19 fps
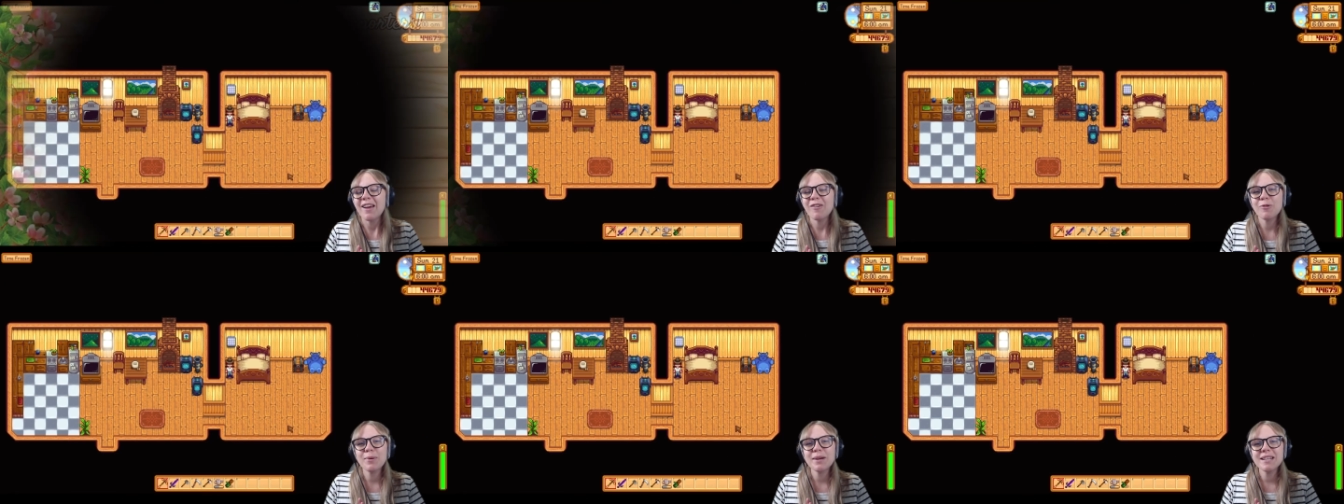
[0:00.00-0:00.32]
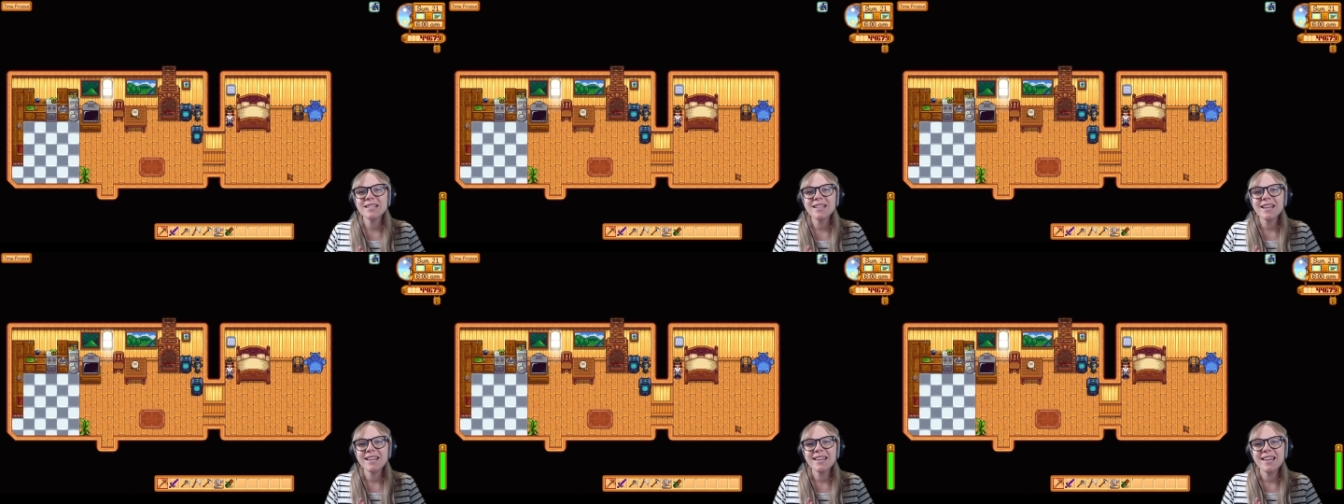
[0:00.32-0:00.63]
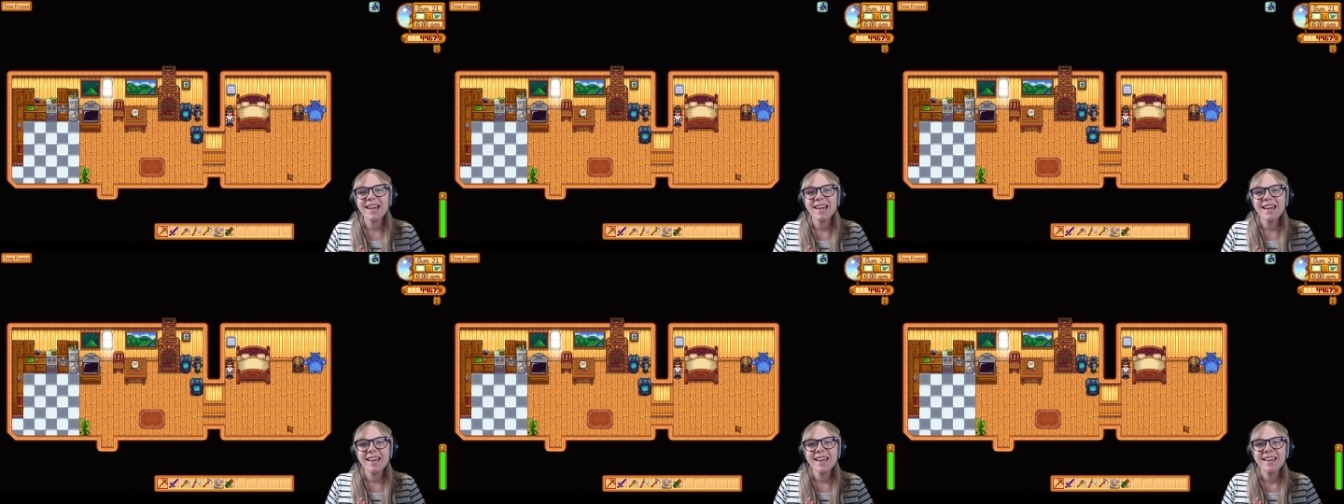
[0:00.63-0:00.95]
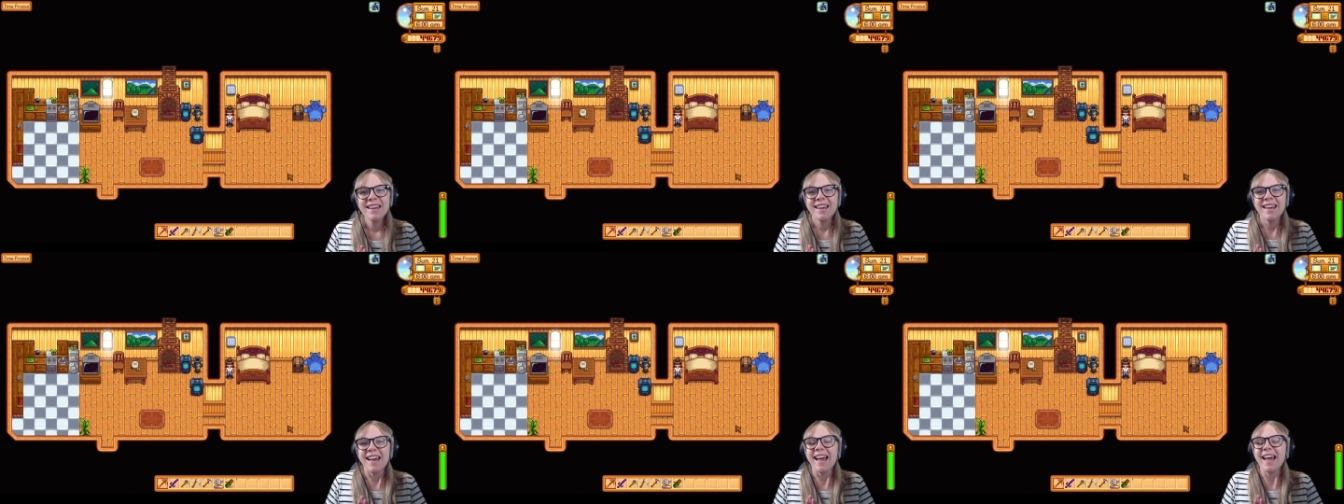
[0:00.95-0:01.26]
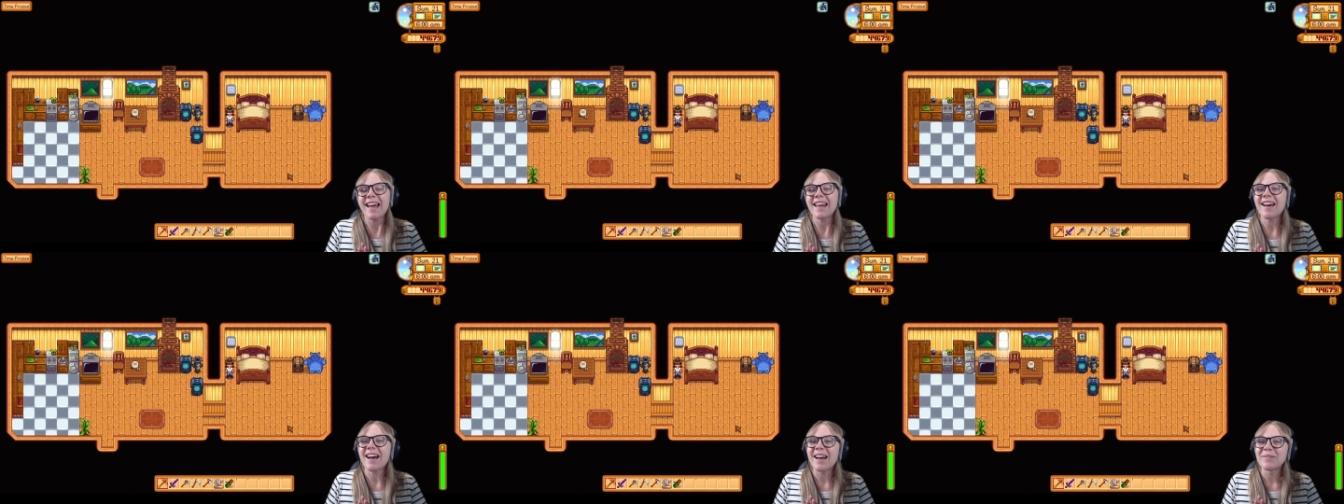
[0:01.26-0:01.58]
everybody take care,
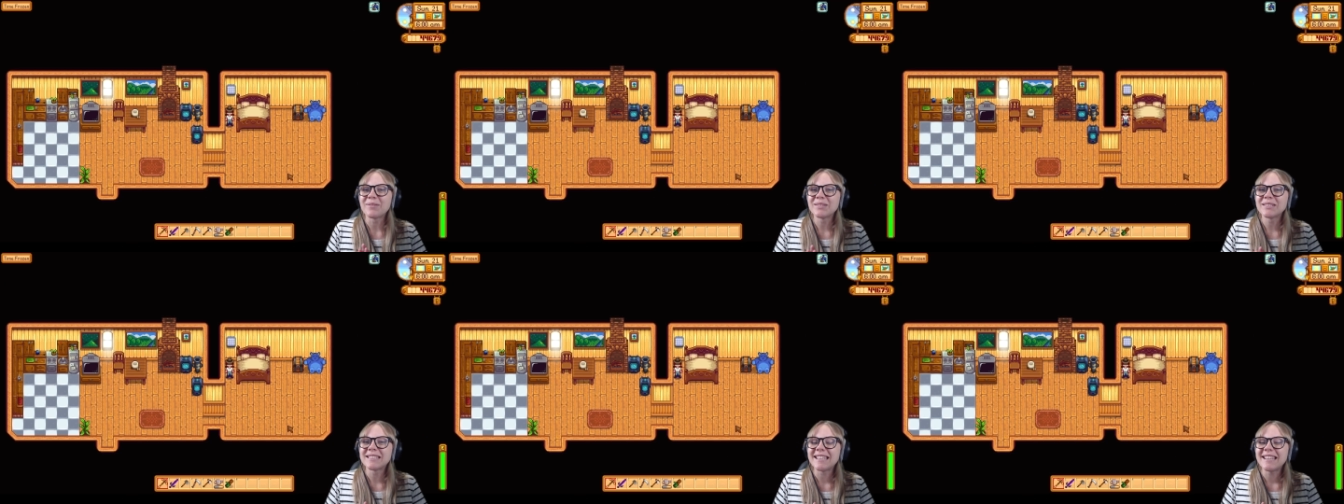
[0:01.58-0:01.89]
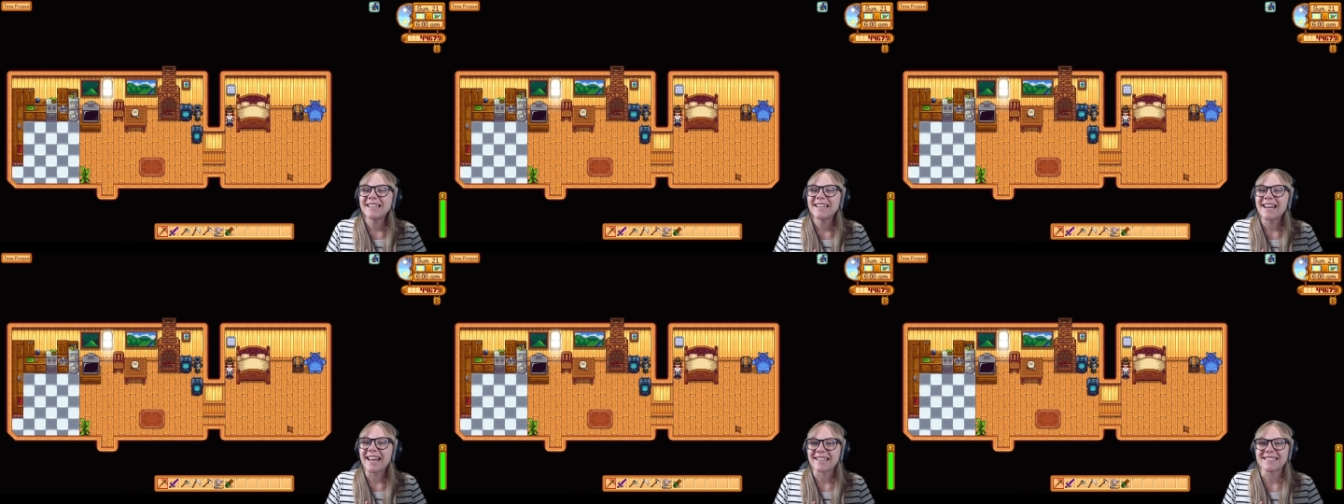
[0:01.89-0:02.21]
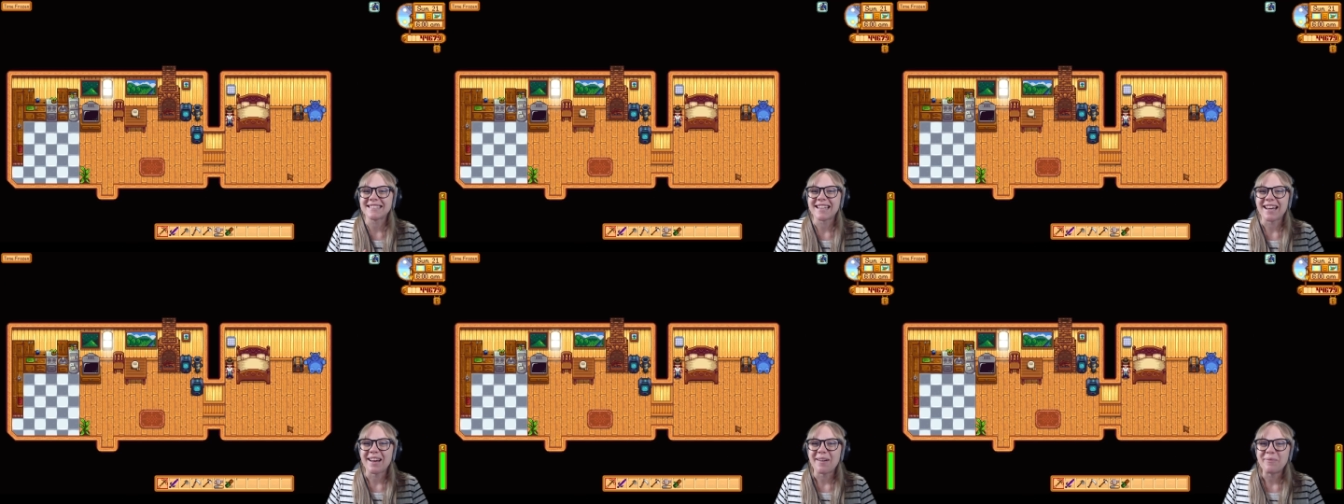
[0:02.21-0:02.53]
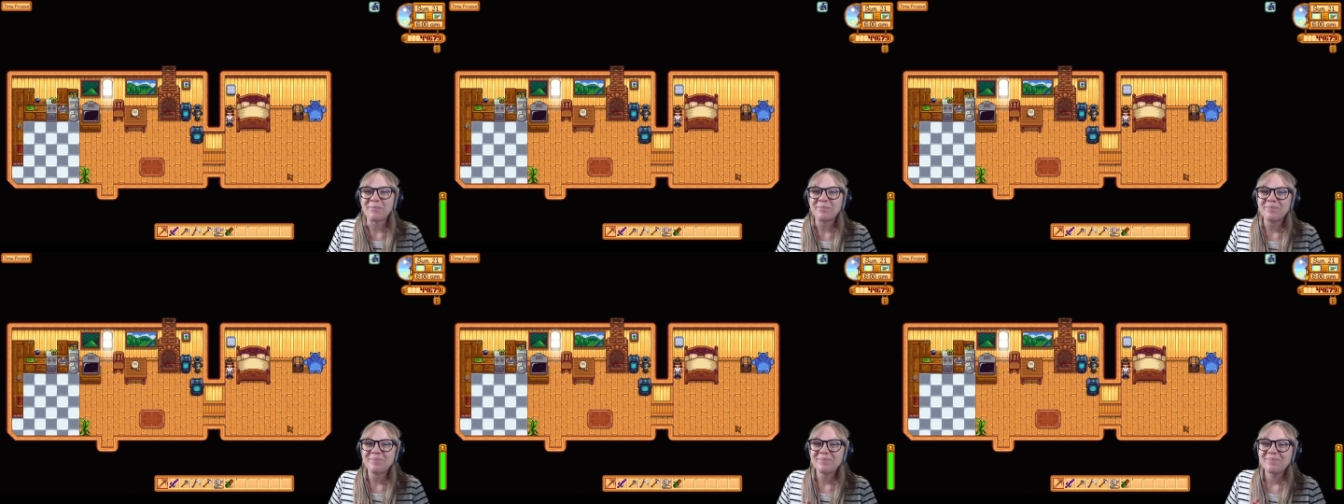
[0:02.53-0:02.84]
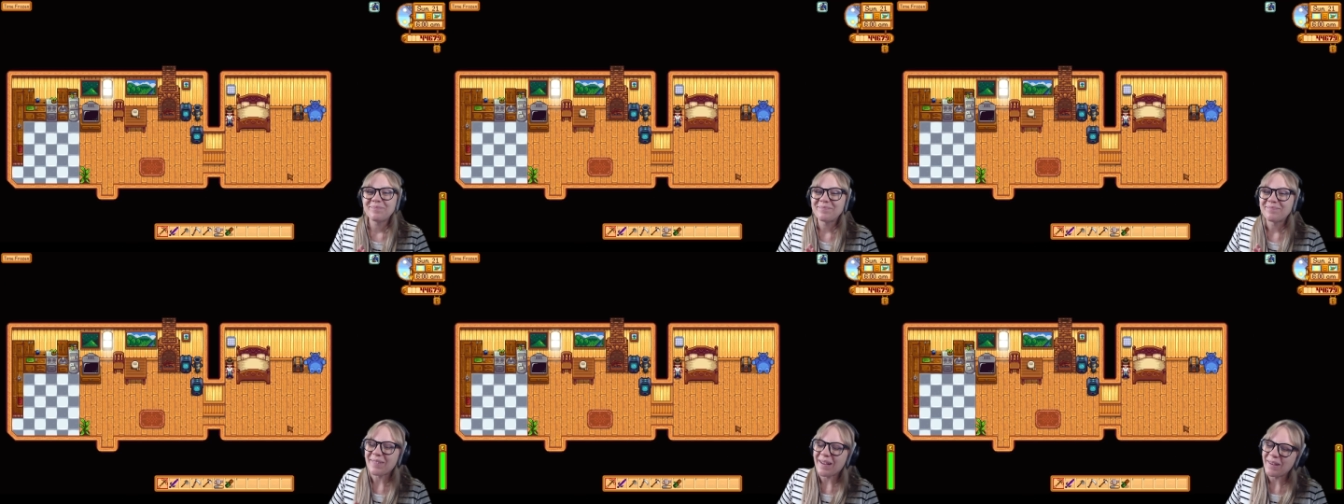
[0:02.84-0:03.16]
and I will see you next time.
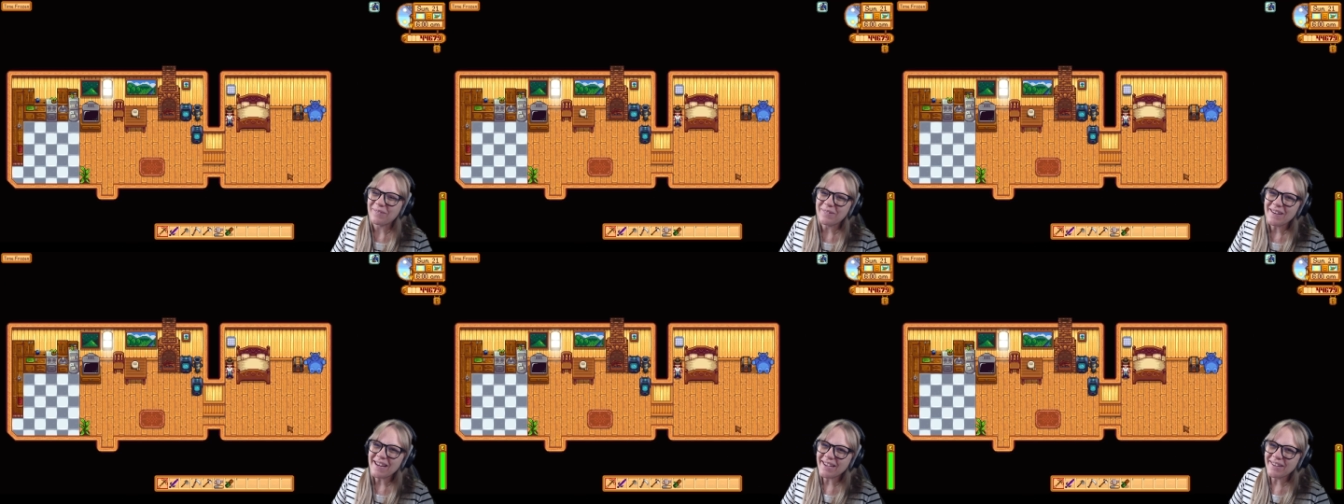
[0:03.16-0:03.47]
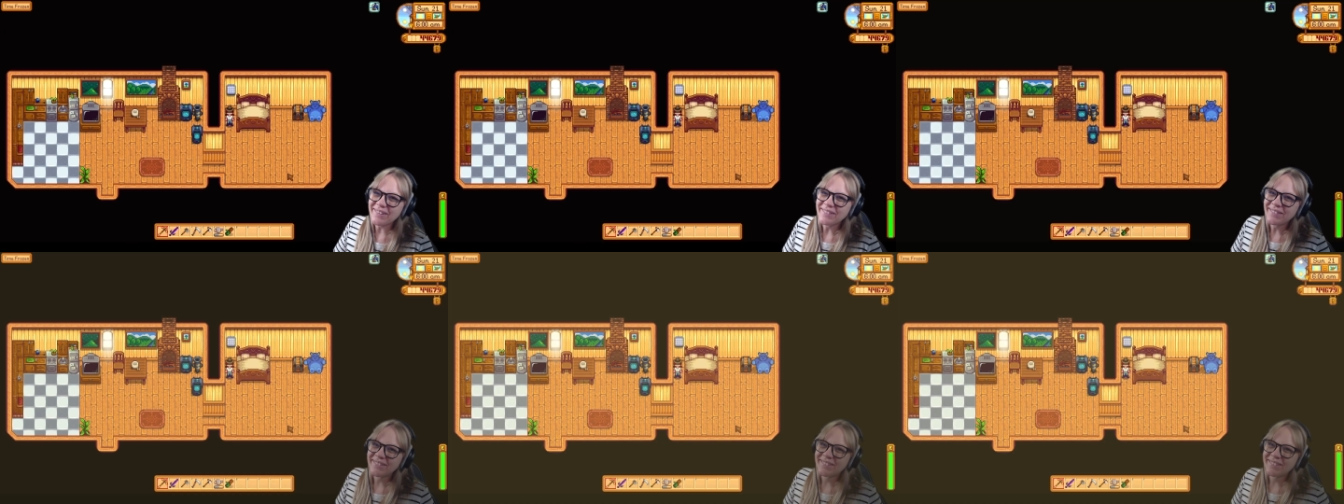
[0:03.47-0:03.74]
Bye for now.